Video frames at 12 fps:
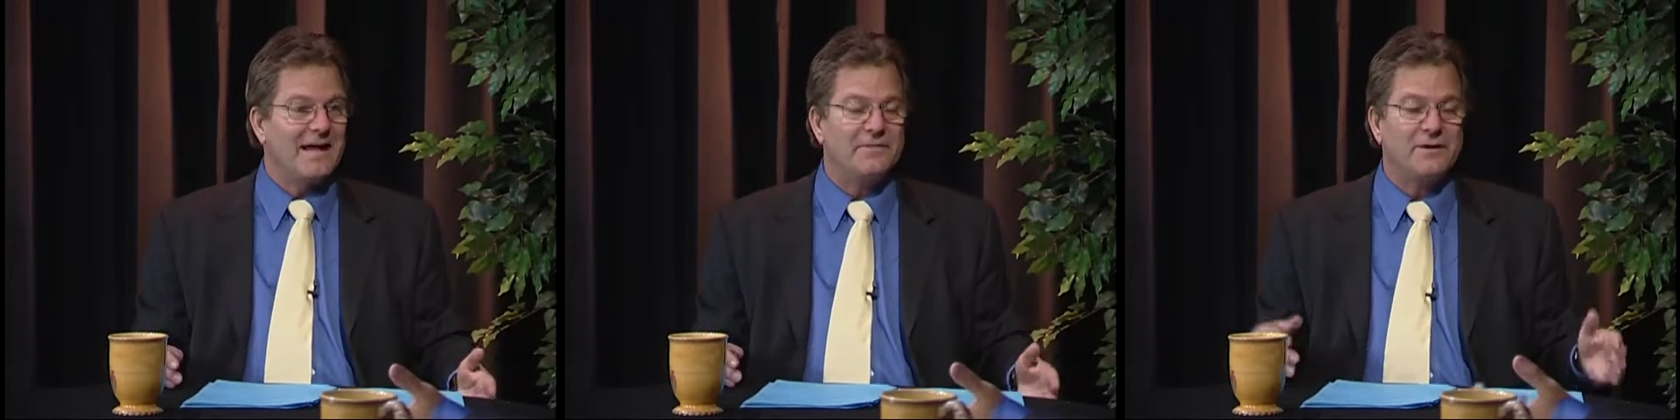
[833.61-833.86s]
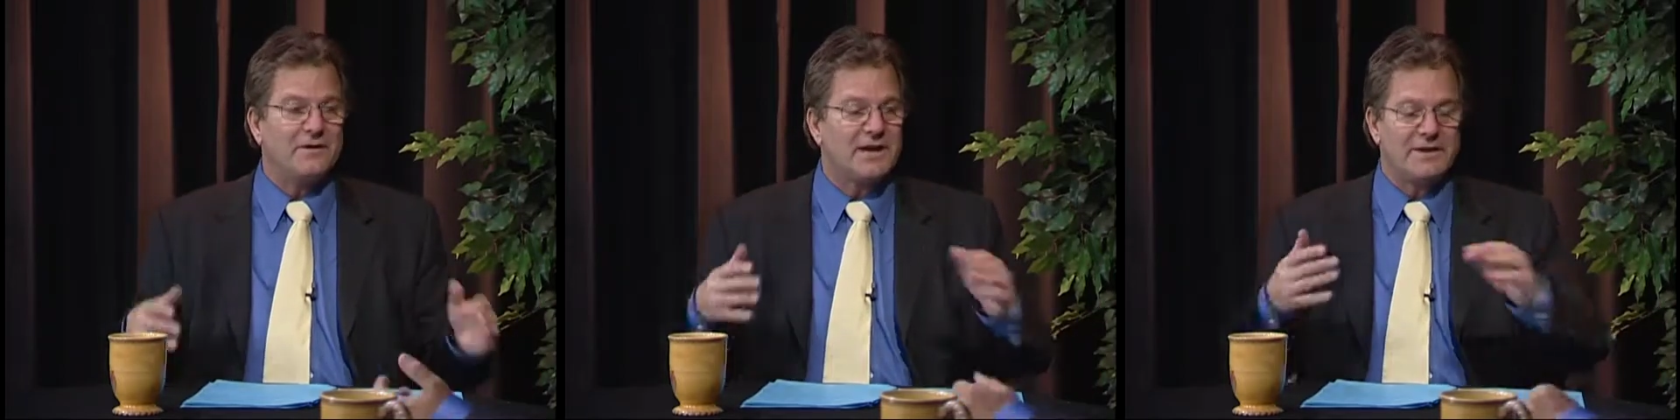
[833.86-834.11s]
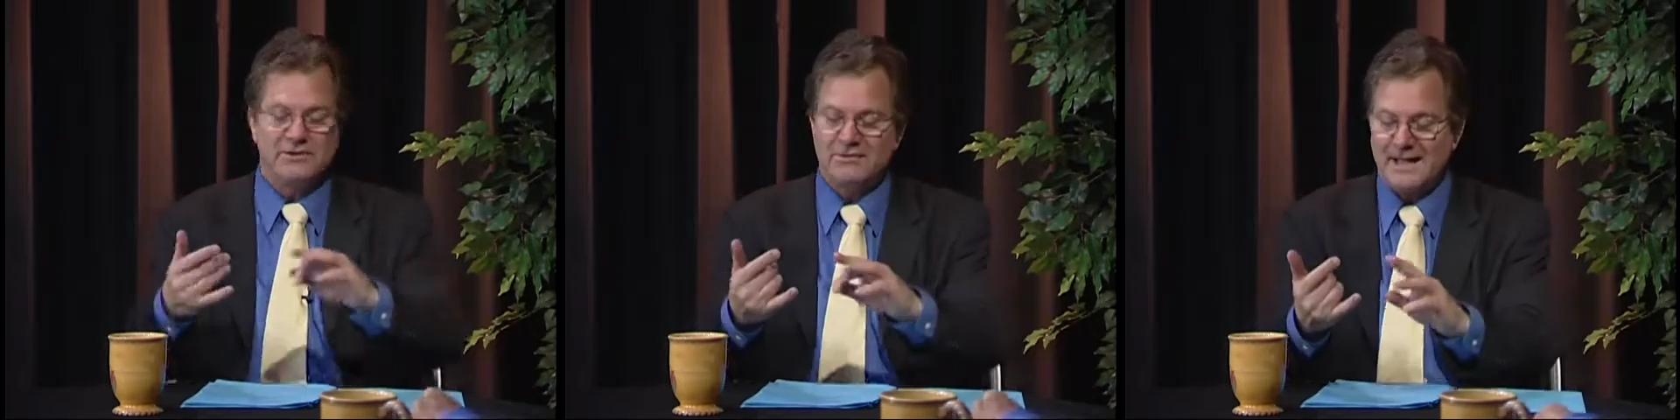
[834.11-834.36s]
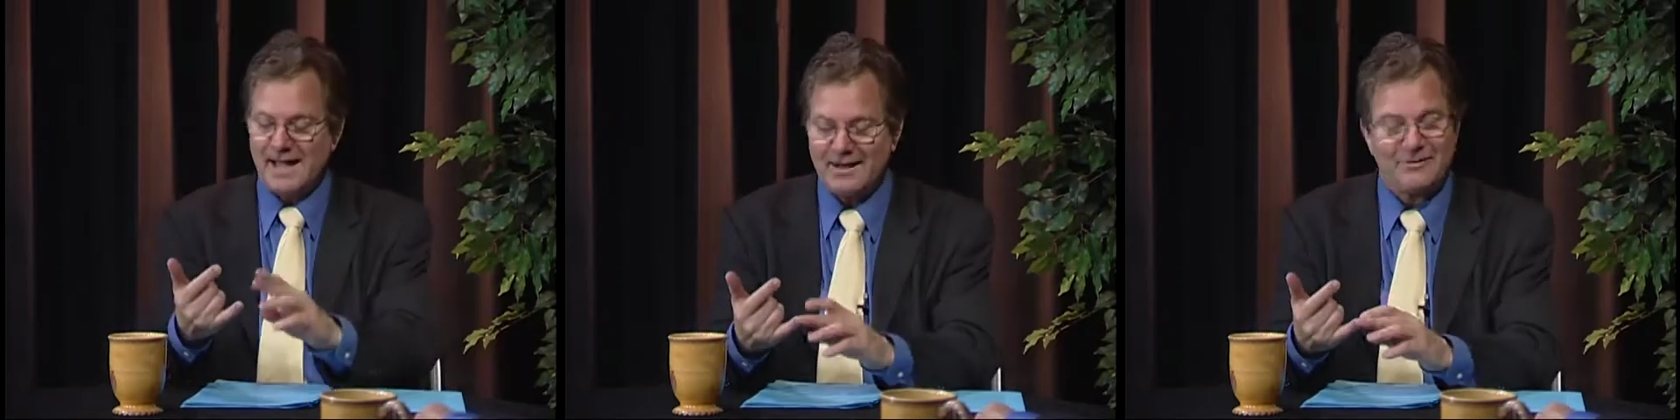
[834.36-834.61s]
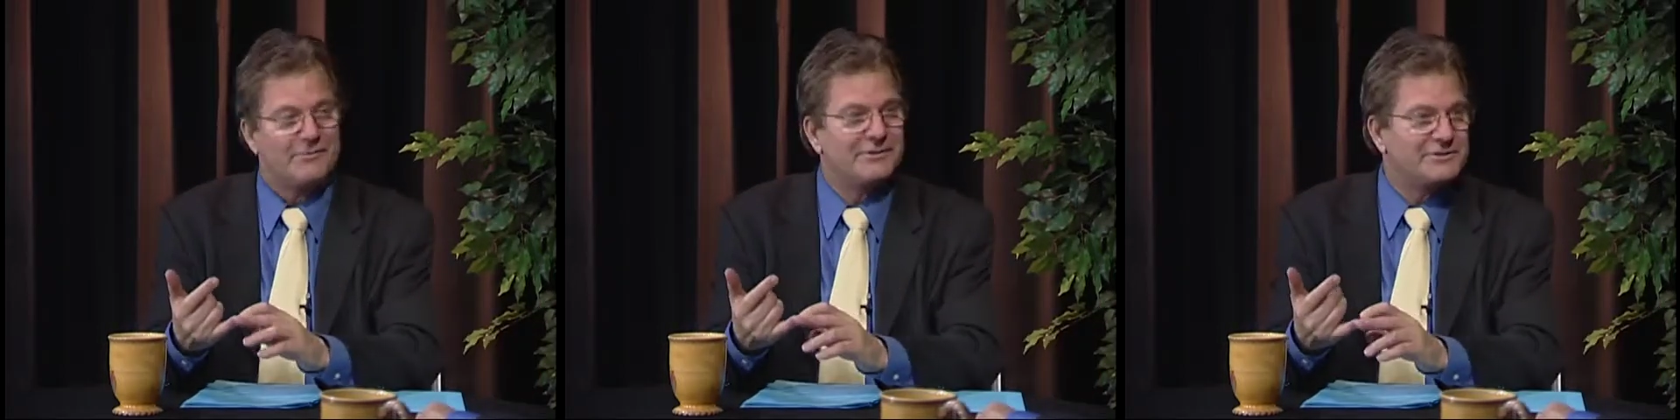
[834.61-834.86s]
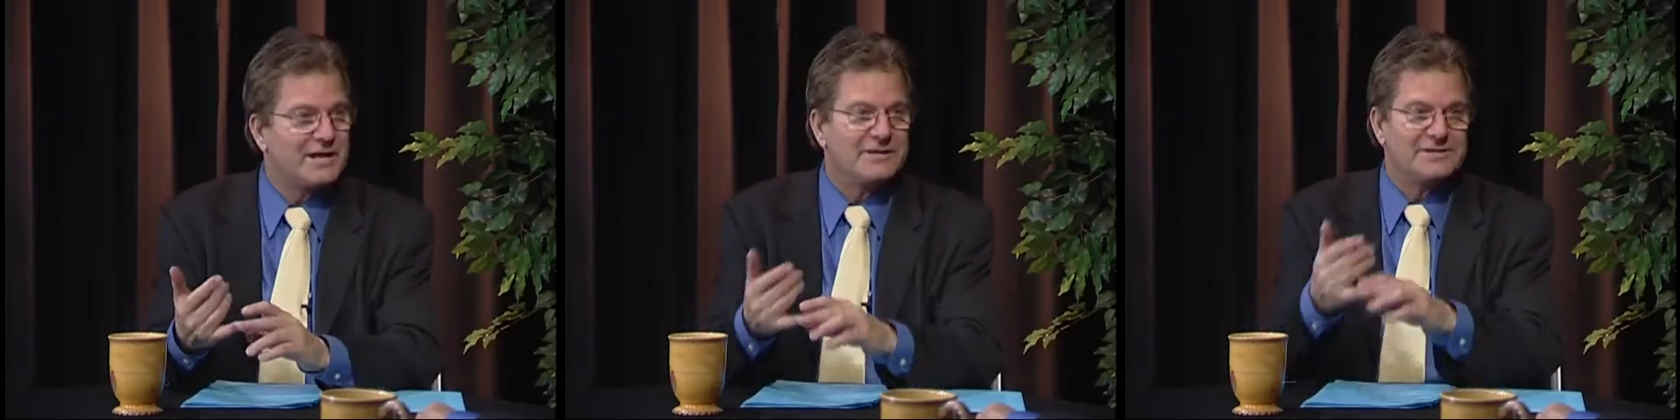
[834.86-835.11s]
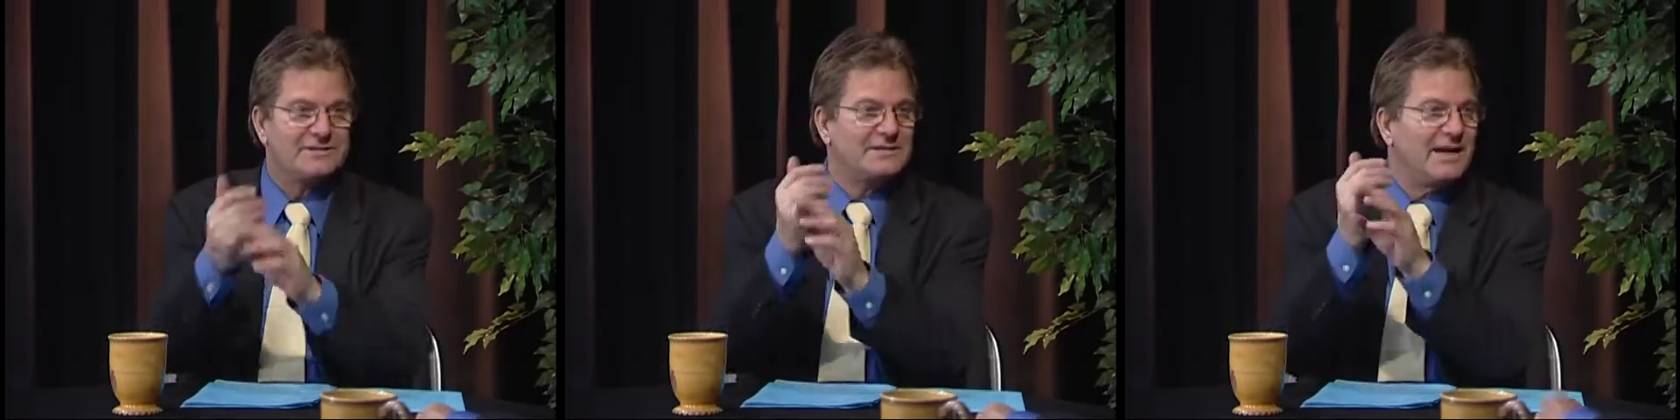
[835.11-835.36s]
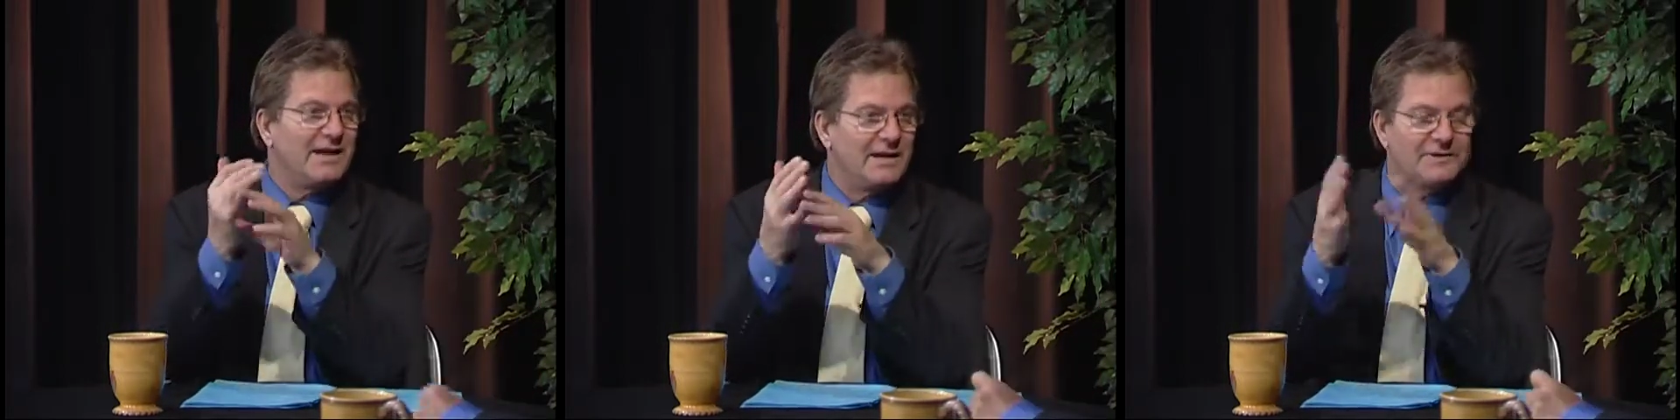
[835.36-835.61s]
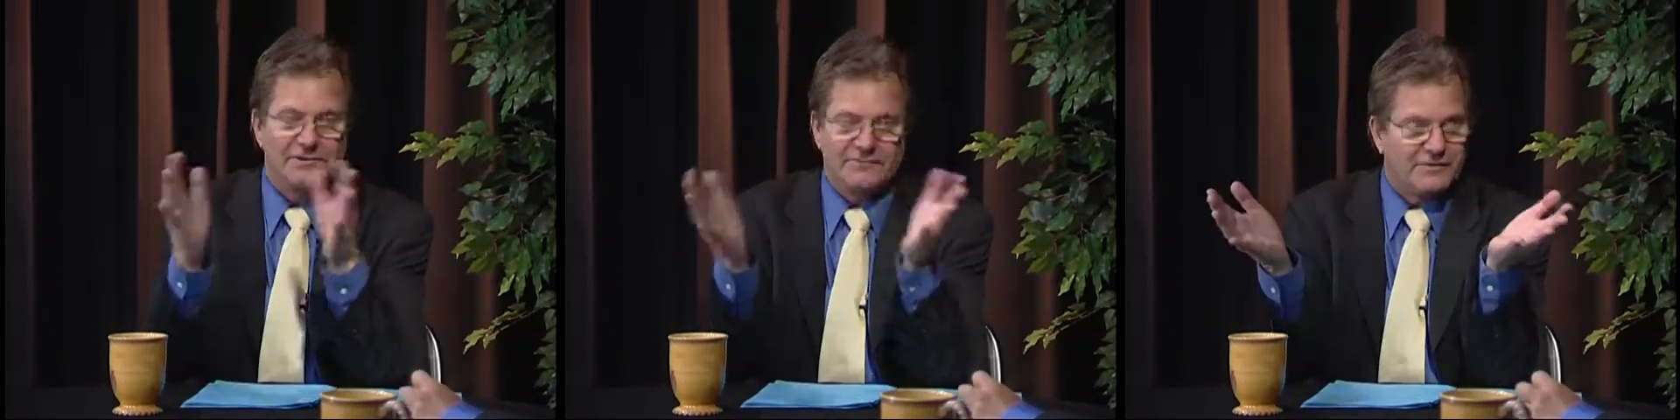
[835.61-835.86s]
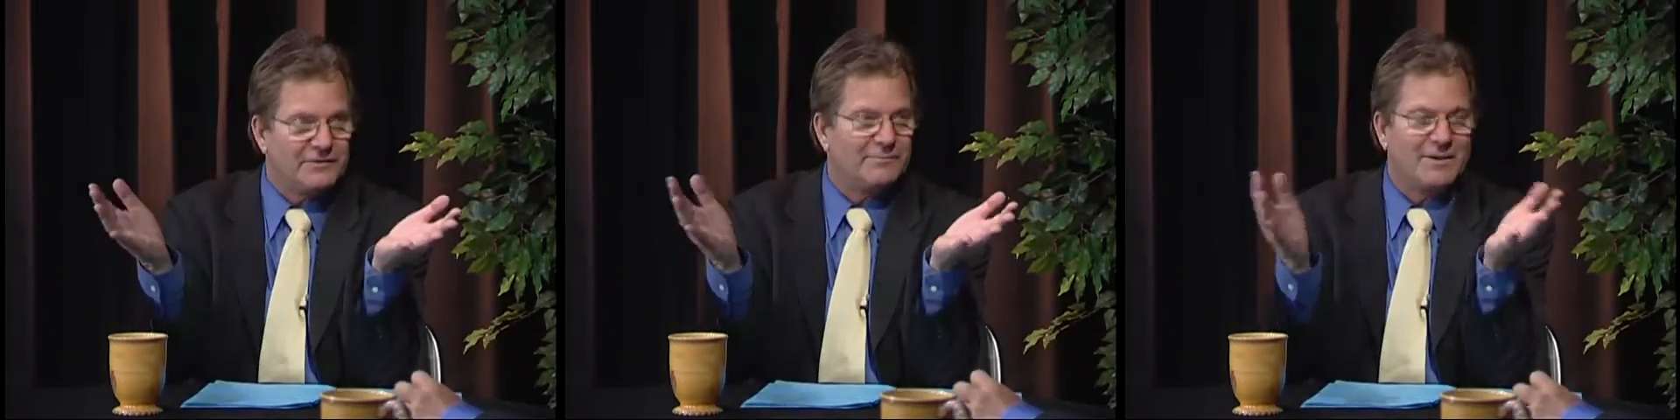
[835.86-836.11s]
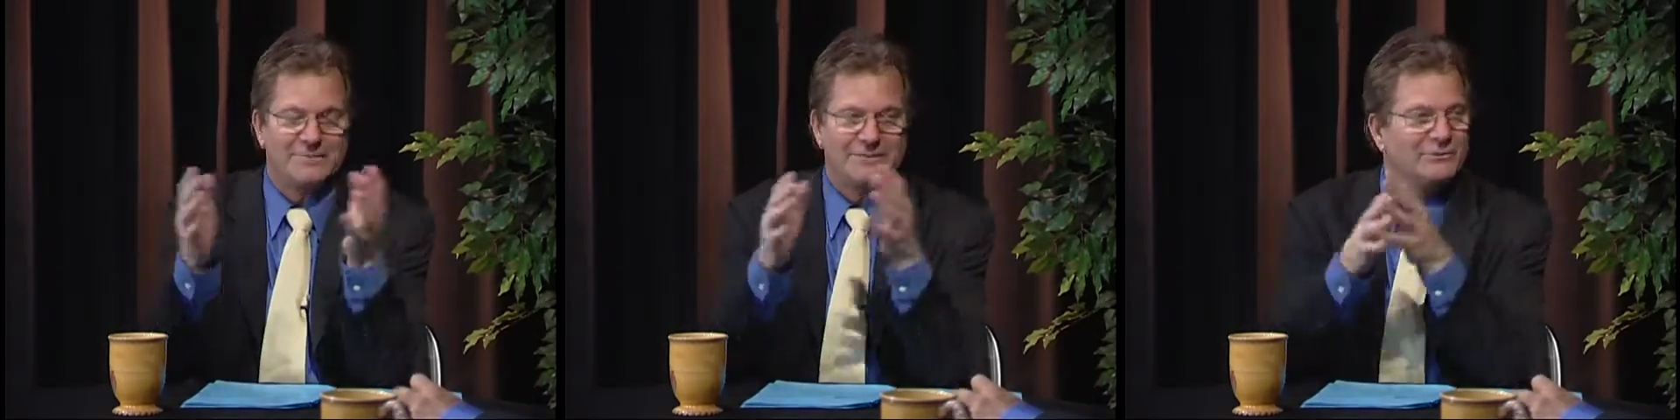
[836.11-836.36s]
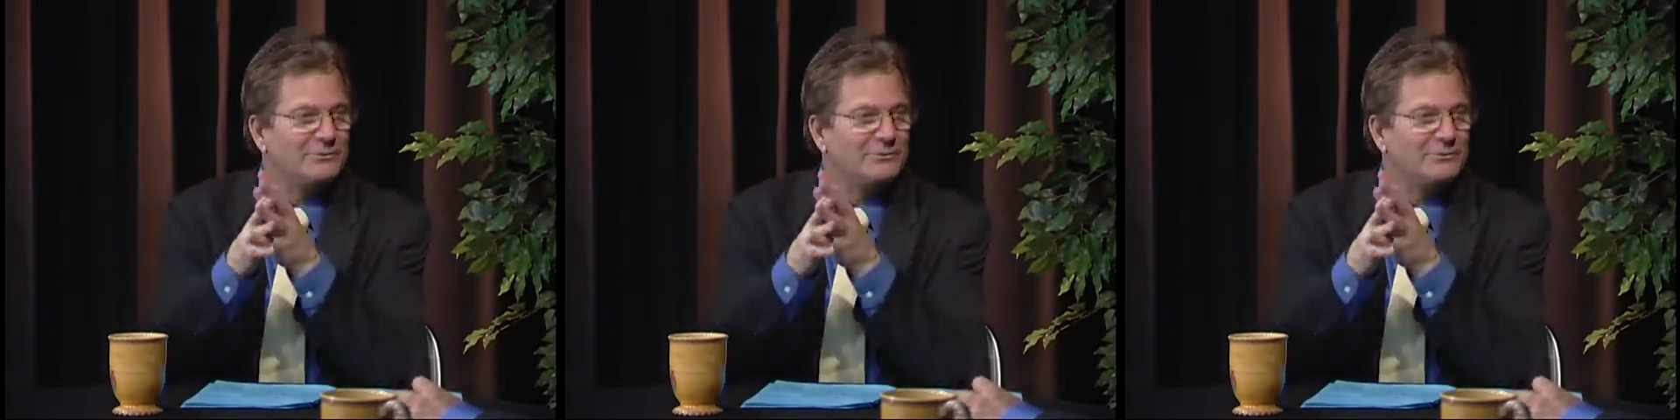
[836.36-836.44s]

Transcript: And okay, you can't go to a judge and say under your Fifth Amendment